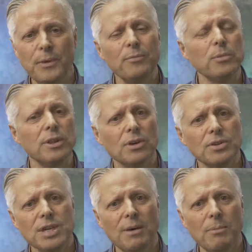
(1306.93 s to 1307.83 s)
Even with the
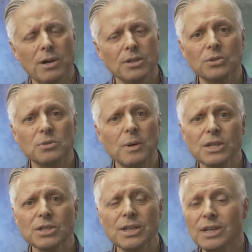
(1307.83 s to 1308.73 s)
onset of marketing
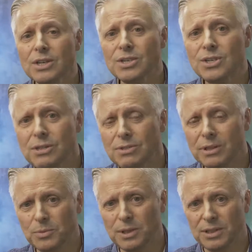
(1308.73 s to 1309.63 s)
automation, still
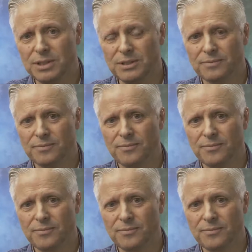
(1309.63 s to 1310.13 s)
didn't work.